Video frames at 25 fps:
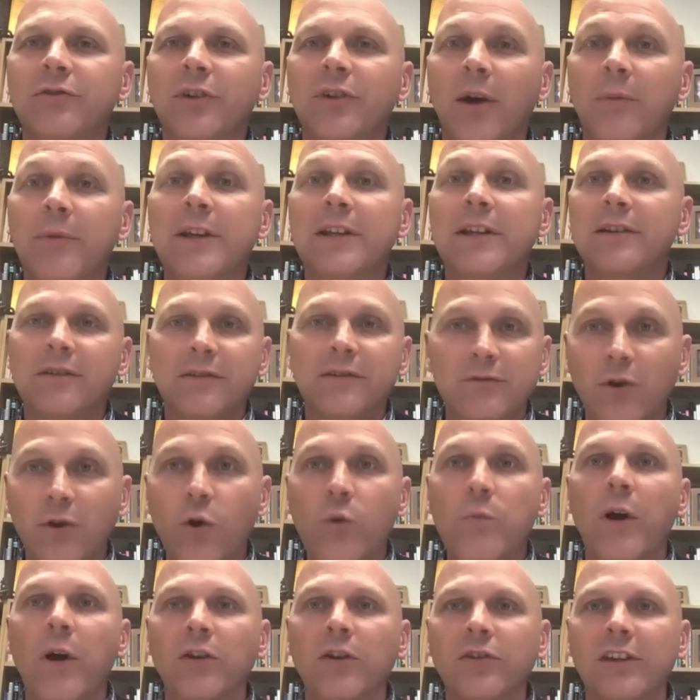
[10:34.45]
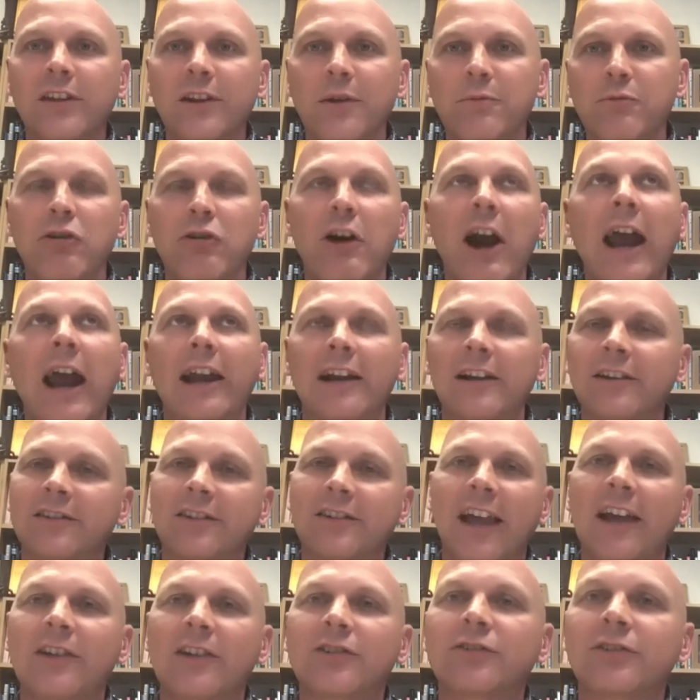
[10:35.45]
I mean, almost in the miraculous
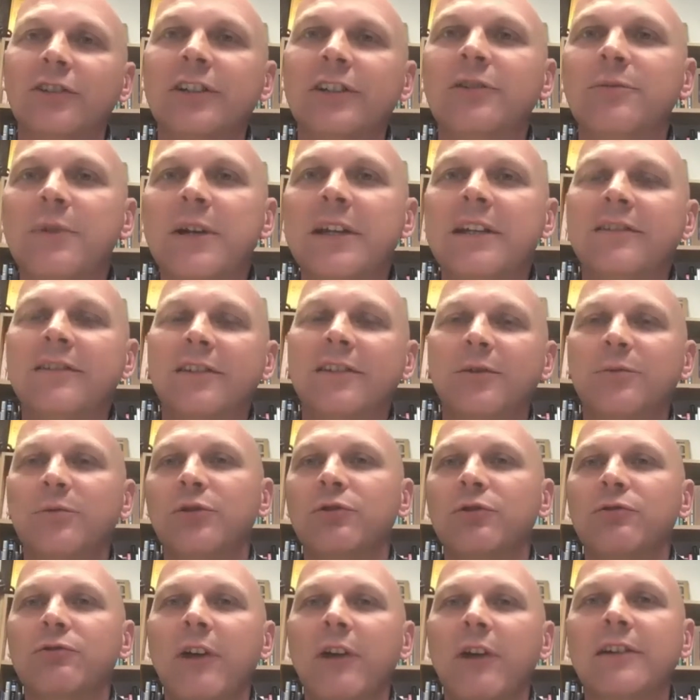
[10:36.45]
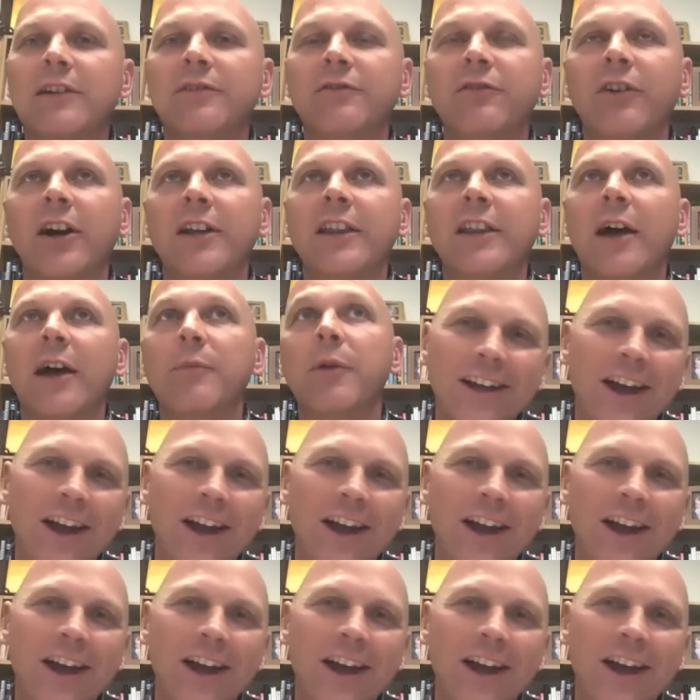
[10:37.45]
category to me, seems to have rectified that.